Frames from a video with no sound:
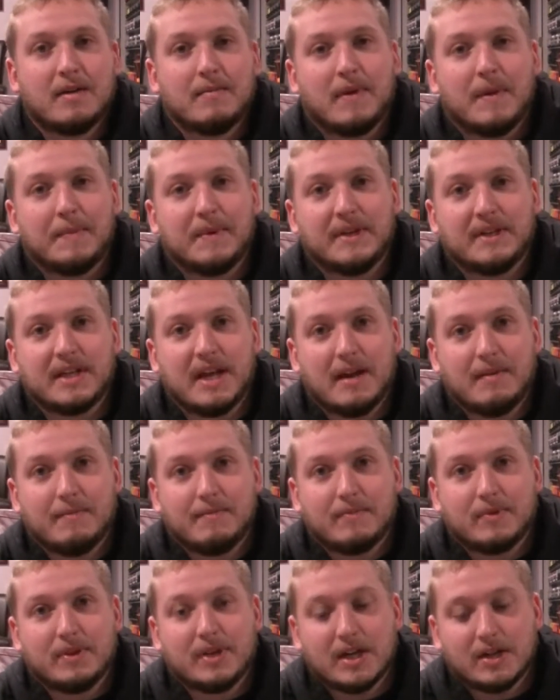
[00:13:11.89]
my Big Ten
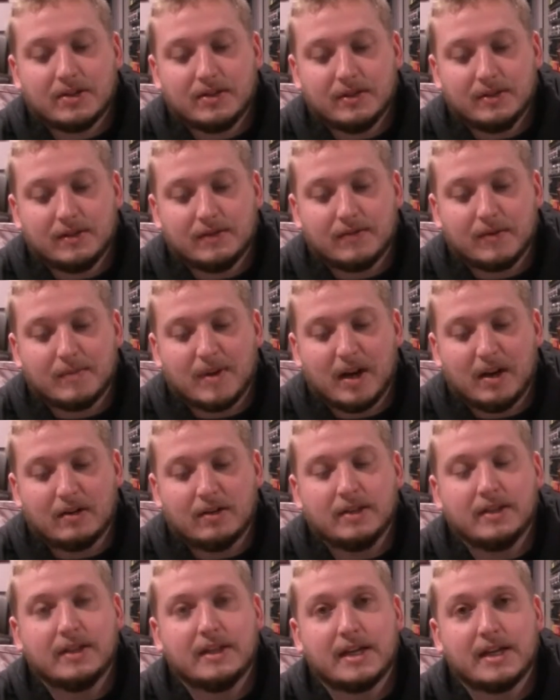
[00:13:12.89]
projections for
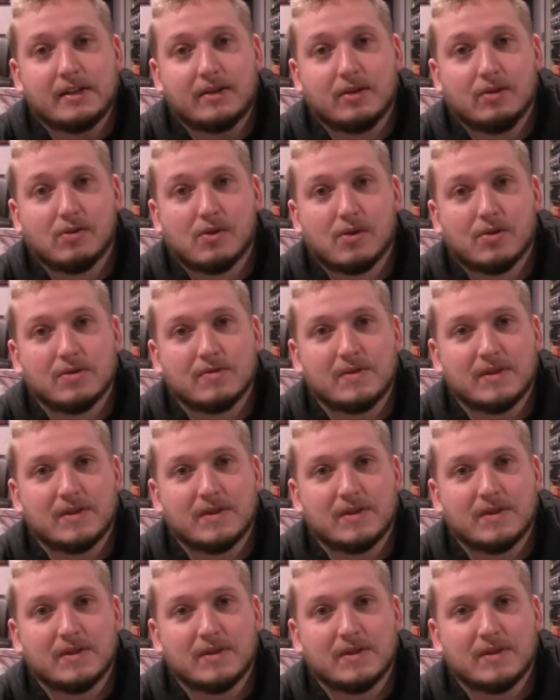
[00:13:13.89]
Maryland, he had 2 goals,